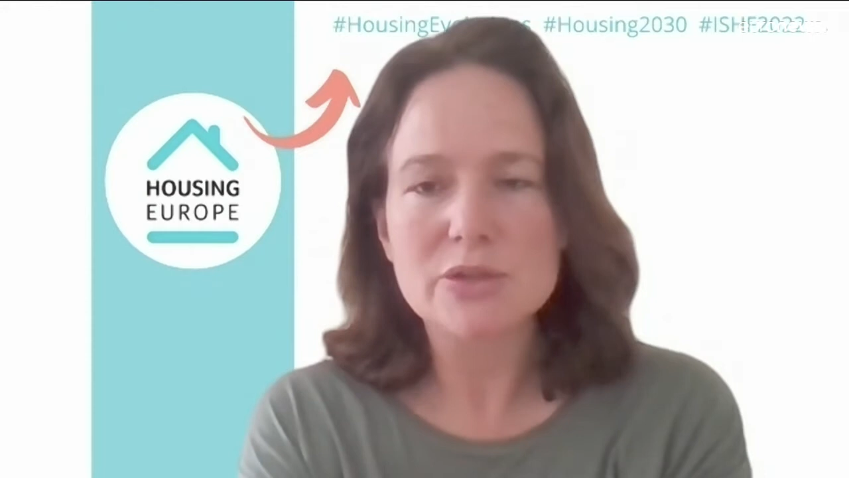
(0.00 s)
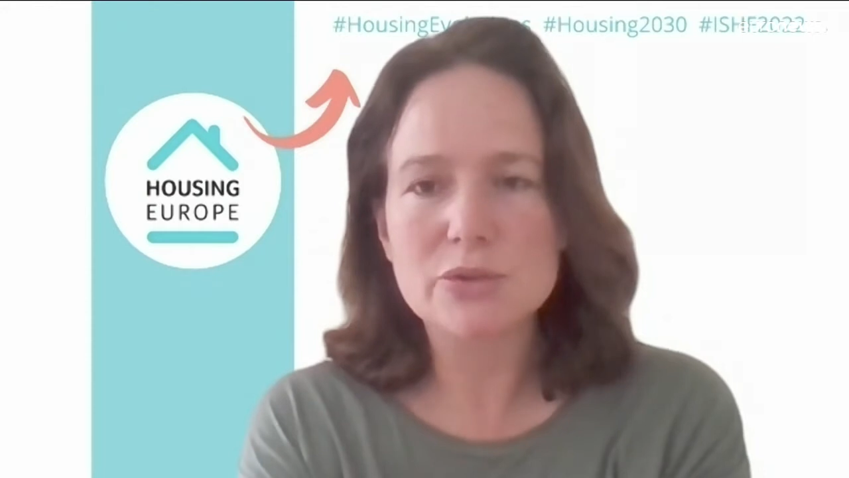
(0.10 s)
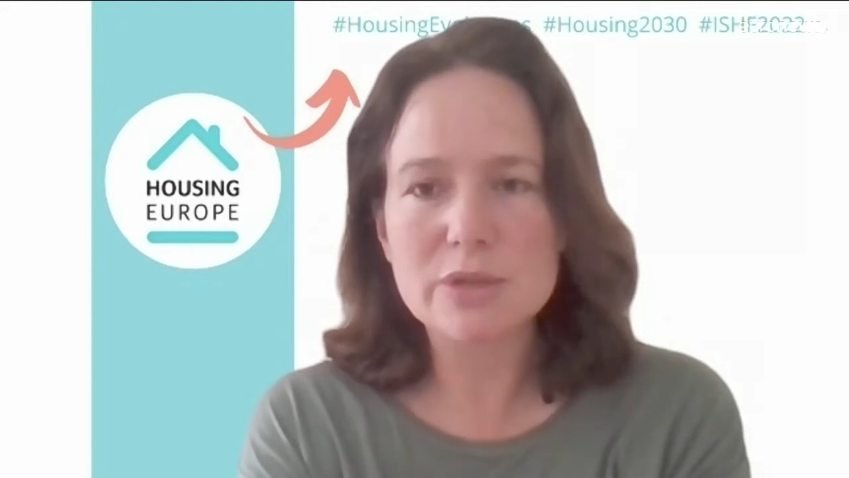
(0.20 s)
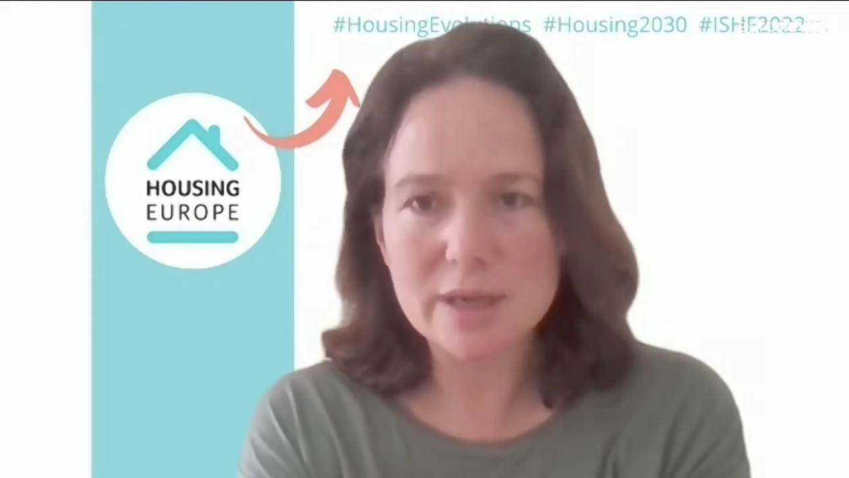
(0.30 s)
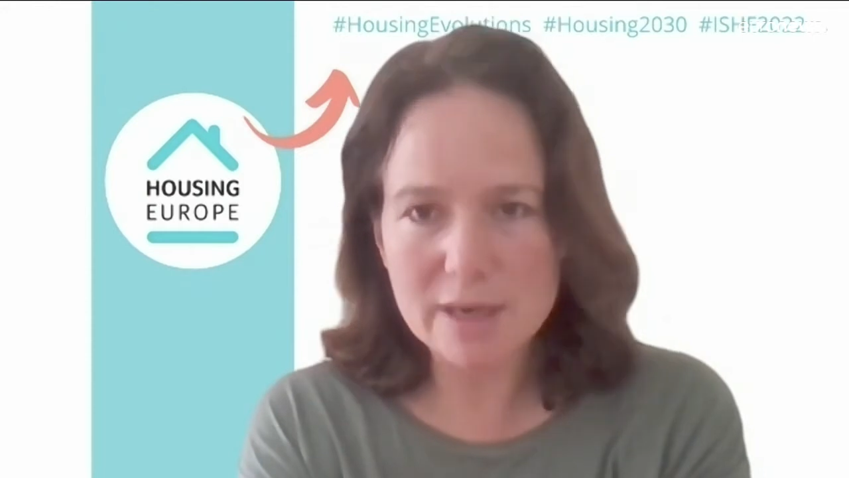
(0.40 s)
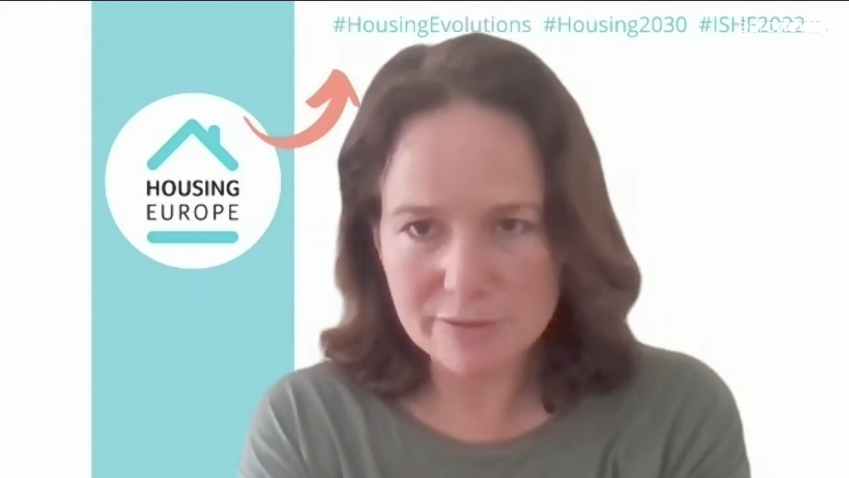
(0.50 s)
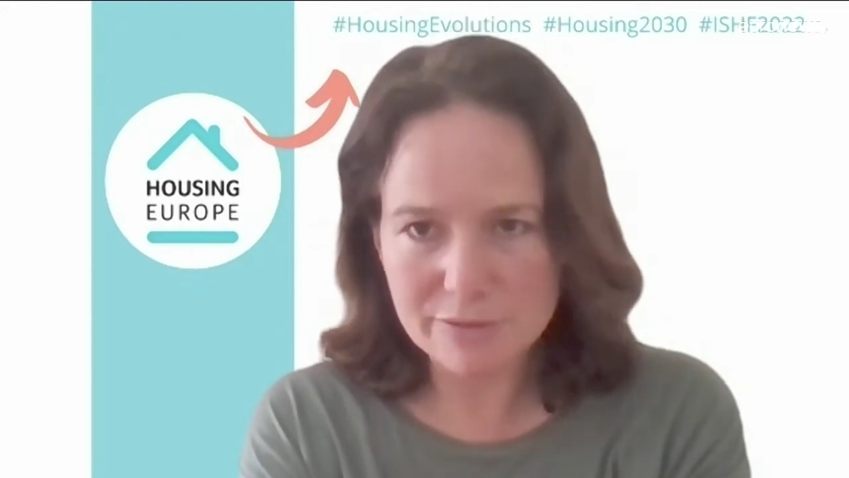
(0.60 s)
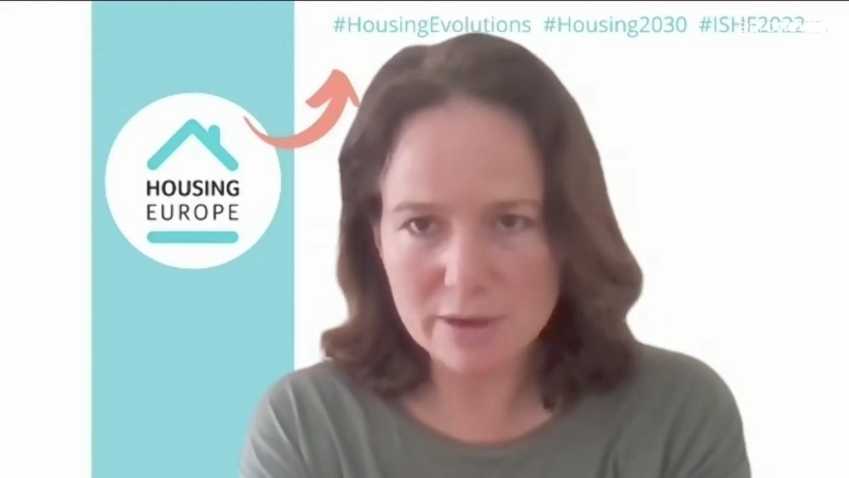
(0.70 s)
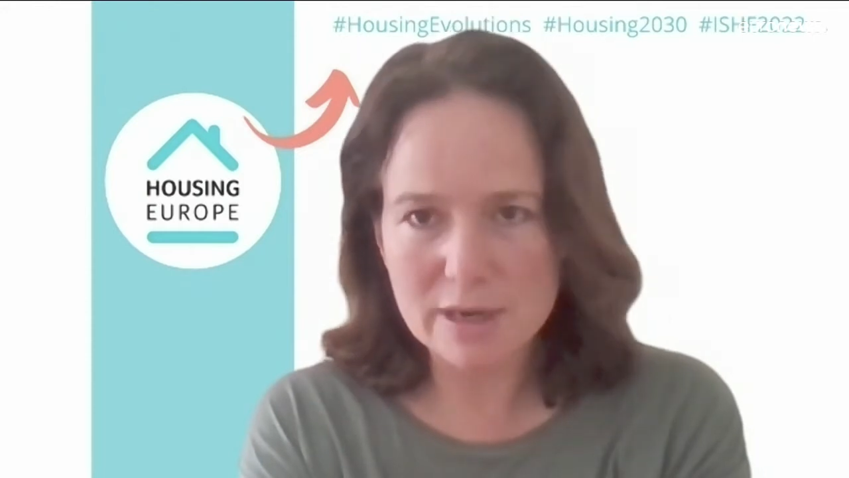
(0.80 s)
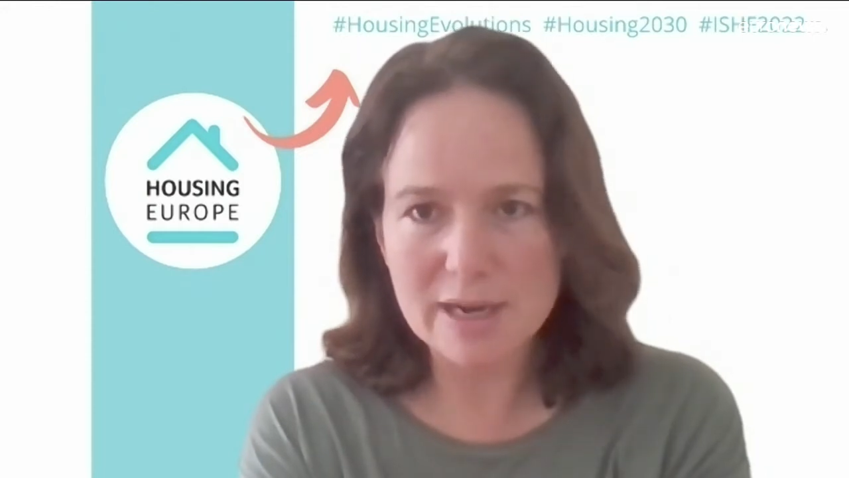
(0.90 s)
to
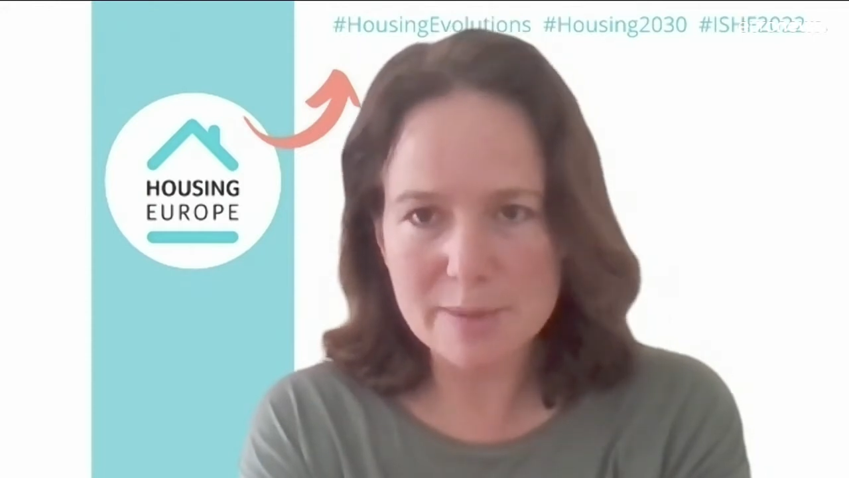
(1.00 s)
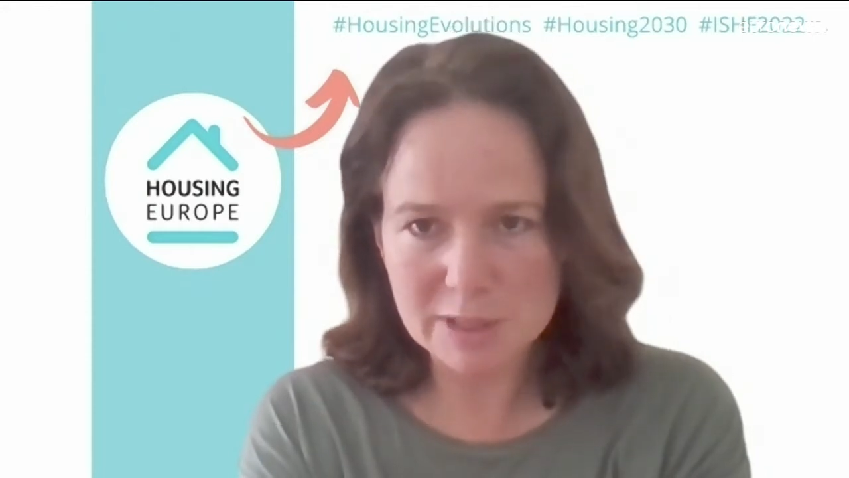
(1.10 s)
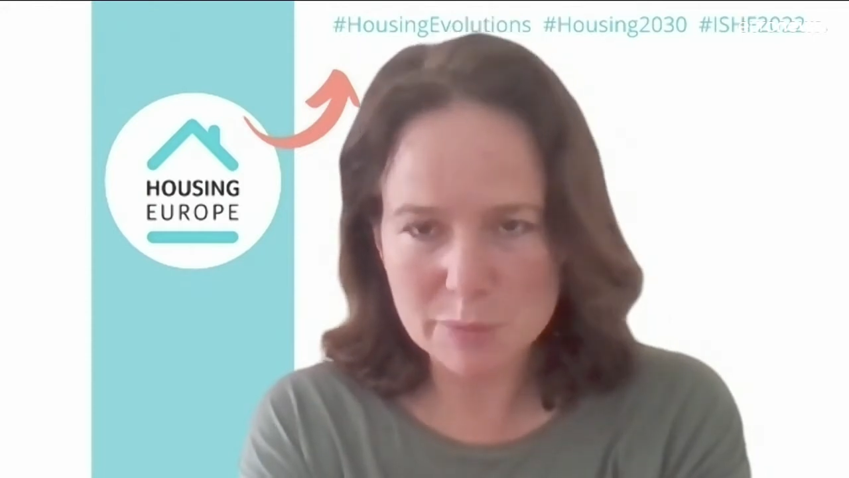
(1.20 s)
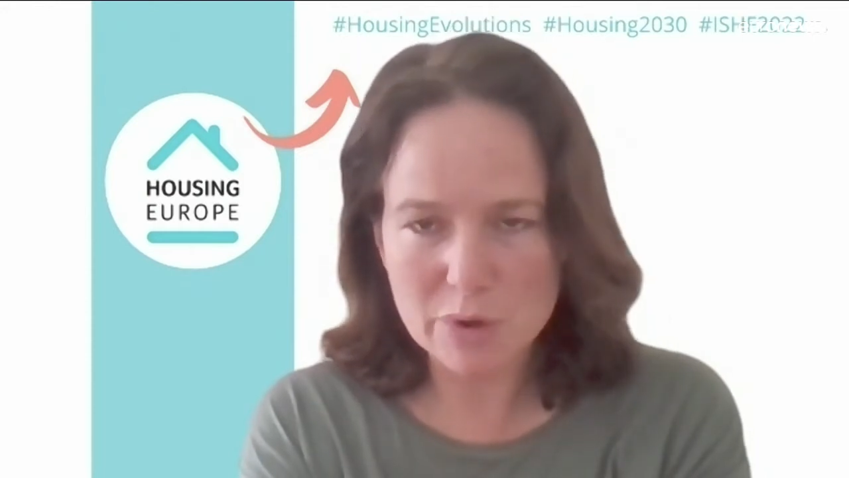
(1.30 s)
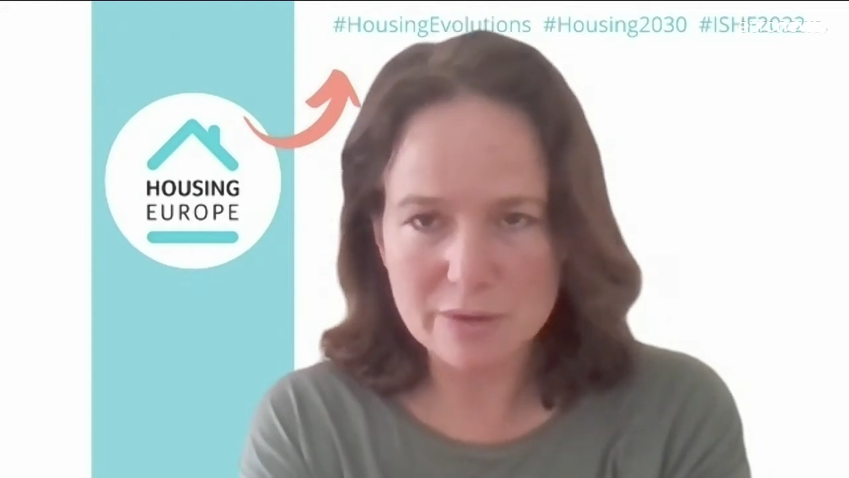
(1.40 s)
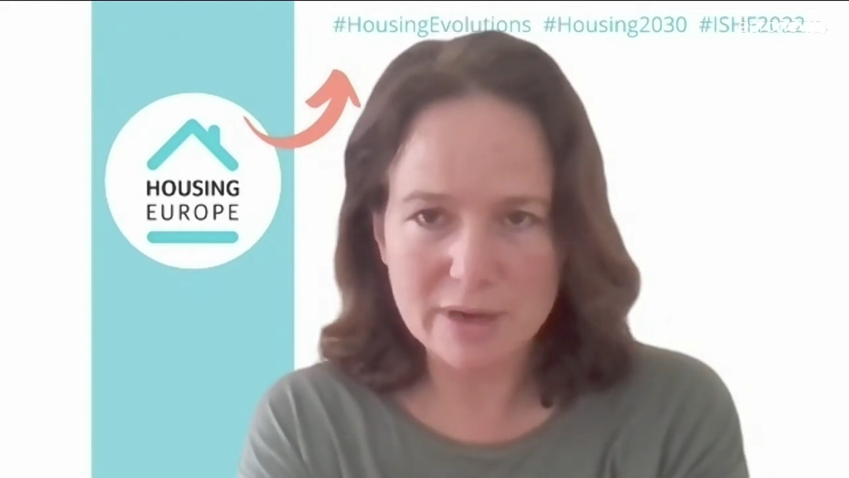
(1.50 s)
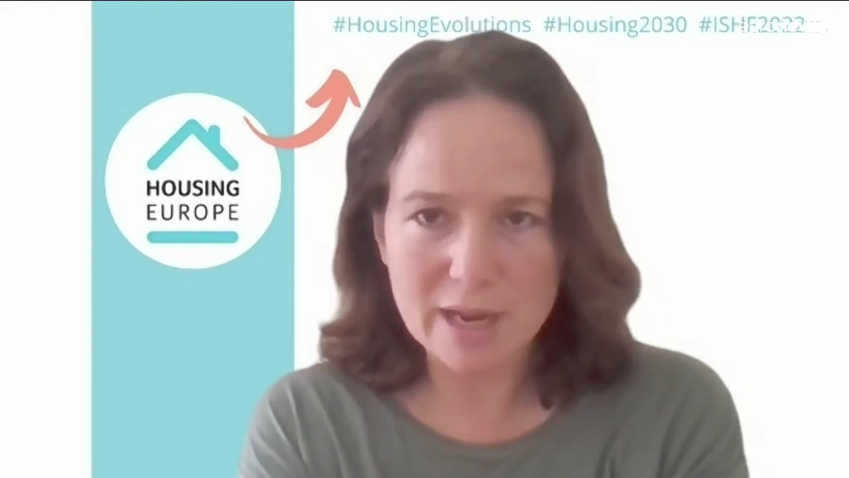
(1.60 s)
deliver limited profit